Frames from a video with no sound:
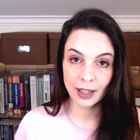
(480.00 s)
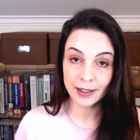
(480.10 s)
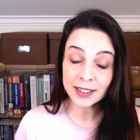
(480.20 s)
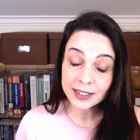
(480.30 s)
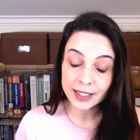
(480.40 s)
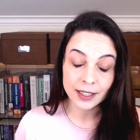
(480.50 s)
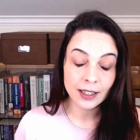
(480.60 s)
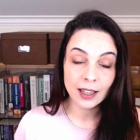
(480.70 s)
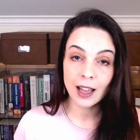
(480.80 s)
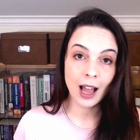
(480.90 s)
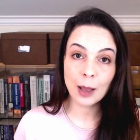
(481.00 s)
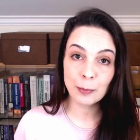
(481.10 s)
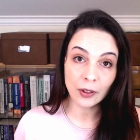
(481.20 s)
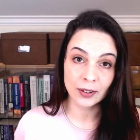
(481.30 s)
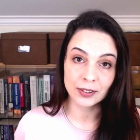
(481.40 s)
That's it,
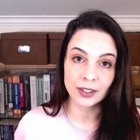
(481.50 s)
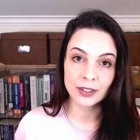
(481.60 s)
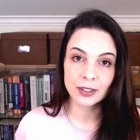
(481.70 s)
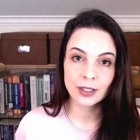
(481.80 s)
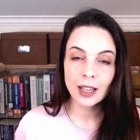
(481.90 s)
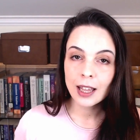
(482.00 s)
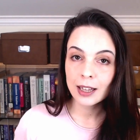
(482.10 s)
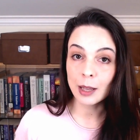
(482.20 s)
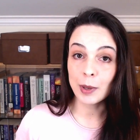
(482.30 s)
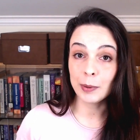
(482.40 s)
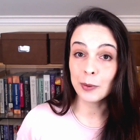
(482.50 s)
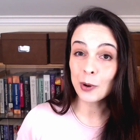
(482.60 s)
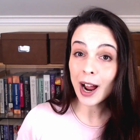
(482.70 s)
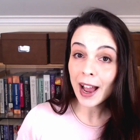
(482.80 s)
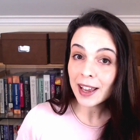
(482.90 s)
hypotheses. They may be
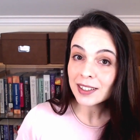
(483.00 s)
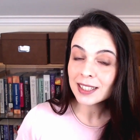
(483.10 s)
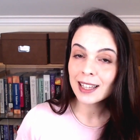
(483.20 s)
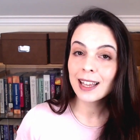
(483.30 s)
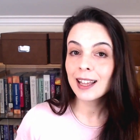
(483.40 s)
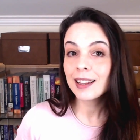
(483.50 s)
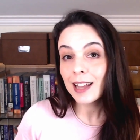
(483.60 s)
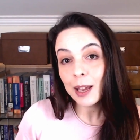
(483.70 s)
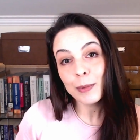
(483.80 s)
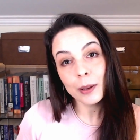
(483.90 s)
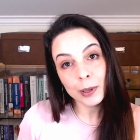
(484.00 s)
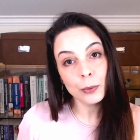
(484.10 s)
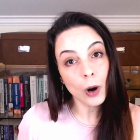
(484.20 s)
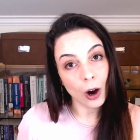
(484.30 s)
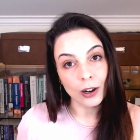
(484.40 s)
right, they may be
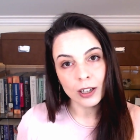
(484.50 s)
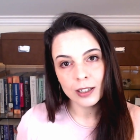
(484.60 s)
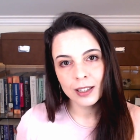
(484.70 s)
wrong.